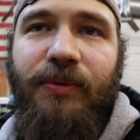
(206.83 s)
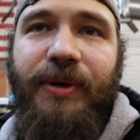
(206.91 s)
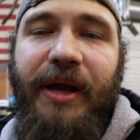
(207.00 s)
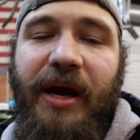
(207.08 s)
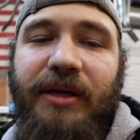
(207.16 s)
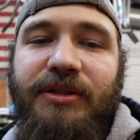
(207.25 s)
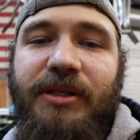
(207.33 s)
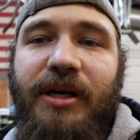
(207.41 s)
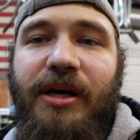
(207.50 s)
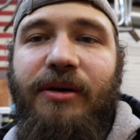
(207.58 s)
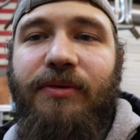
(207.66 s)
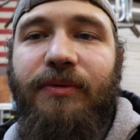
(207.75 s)
We gouged
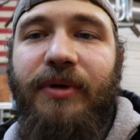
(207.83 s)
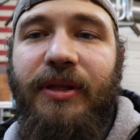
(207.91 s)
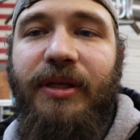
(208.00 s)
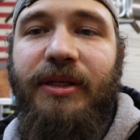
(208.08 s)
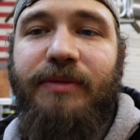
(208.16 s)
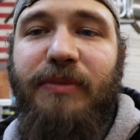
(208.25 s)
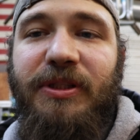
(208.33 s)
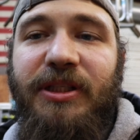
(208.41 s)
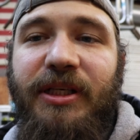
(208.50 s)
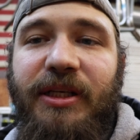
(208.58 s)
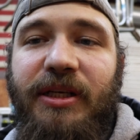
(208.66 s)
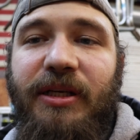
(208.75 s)
out with this
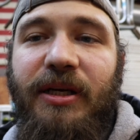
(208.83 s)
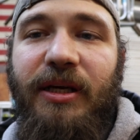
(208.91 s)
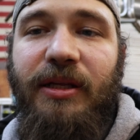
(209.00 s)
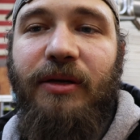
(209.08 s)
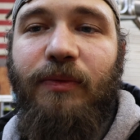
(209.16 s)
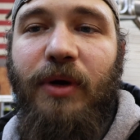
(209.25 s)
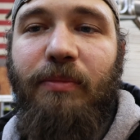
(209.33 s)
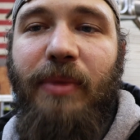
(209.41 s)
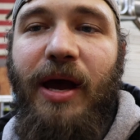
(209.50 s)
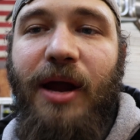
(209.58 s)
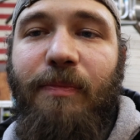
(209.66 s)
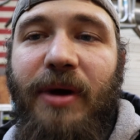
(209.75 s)
machine and then went
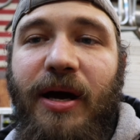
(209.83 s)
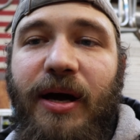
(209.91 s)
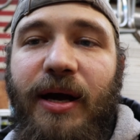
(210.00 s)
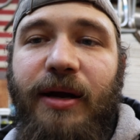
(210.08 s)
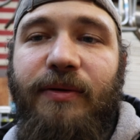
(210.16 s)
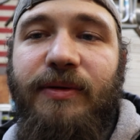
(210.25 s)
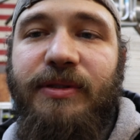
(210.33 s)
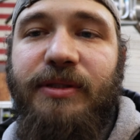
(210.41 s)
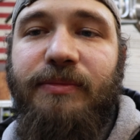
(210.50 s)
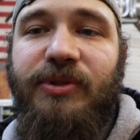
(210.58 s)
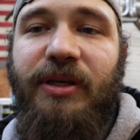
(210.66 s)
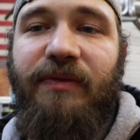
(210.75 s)
back behind with
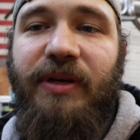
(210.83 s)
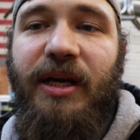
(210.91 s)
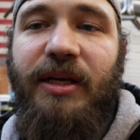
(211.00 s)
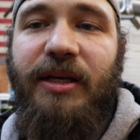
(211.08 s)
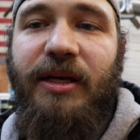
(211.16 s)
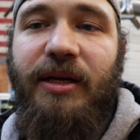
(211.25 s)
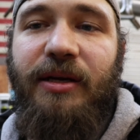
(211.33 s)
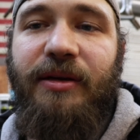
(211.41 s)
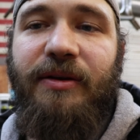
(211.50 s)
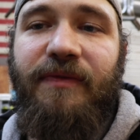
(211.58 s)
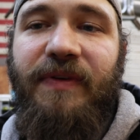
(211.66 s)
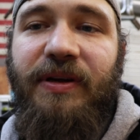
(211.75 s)
some seventy
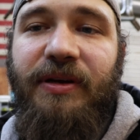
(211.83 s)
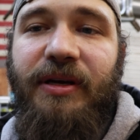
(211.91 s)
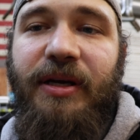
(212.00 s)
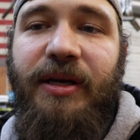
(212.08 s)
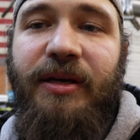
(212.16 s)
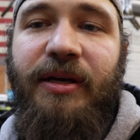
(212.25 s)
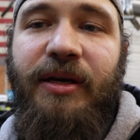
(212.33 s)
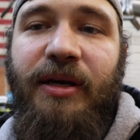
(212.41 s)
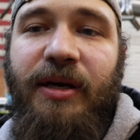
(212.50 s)
eighteen to fill it in.